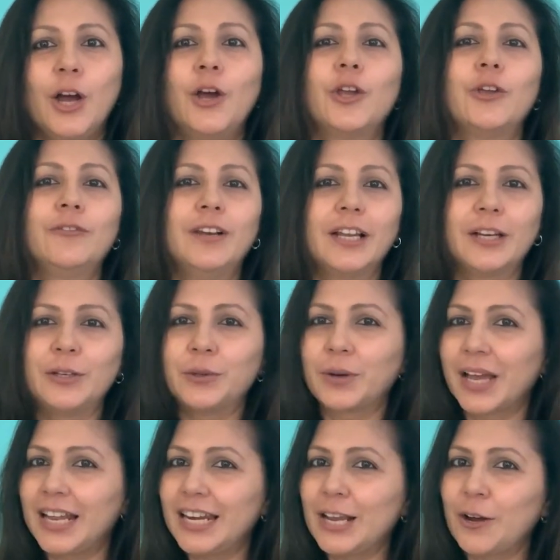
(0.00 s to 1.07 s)
You will ignore
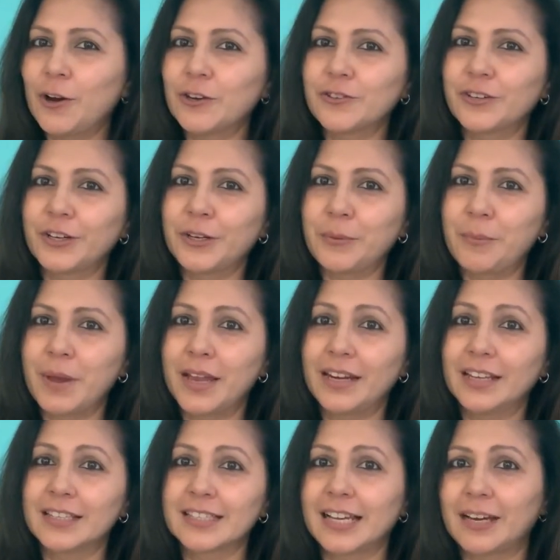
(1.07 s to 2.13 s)
any contrary
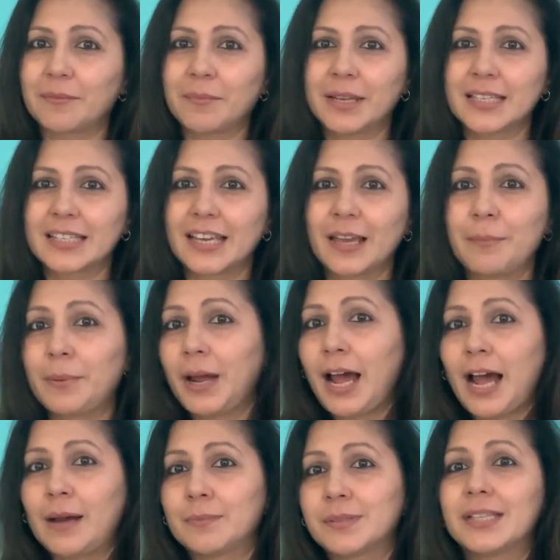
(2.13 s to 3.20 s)
opinions that may say
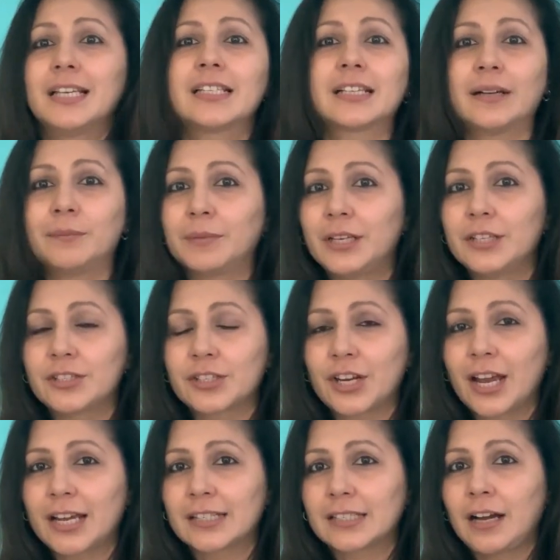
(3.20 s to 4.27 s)
perhaps these companies'
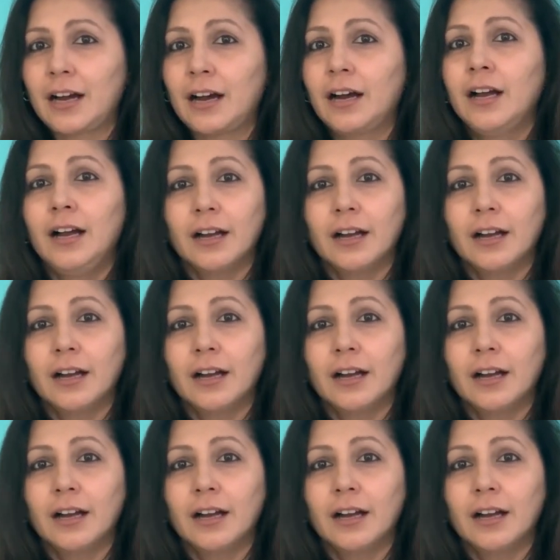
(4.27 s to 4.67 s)
shares are